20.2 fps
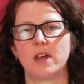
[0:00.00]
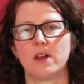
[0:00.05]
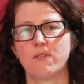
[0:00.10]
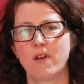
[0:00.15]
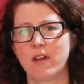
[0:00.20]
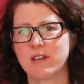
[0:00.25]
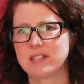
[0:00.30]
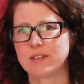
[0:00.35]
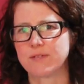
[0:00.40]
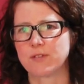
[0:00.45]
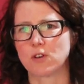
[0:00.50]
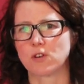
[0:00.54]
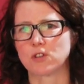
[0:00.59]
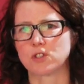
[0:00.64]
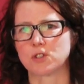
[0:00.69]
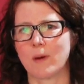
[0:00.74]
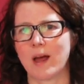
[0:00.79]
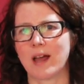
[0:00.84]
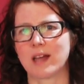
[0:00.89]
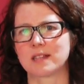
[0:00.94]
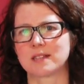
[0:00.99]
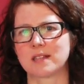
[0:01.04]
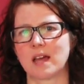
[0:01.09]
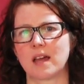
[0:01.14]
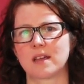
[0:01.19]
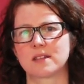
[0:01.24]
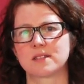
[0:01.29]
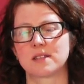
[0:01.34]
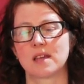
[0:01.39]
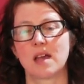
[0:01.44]
Very difficult to
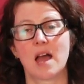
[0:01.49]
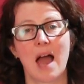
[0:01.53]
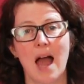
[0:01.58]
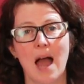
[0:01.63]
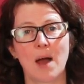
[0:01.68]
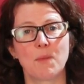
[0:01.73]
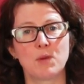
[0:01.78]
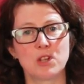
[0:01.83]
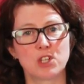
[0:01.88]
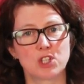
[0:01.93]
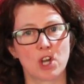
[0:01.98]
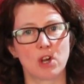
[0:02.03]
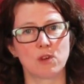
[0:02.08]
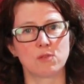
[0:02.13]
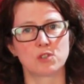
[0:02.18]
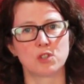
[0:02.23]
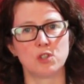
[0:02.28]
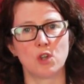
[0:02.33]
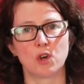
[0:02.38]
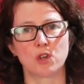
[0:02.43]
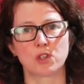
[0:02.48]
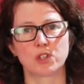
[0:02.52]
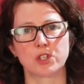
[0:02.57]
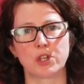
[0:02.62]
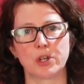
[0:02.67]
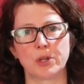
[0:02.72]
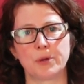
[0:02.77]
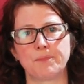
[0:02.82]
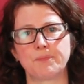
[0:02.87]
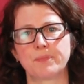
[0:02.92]
access, and we chose not
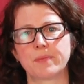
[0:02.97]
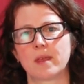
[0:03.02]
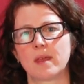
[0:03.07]
to.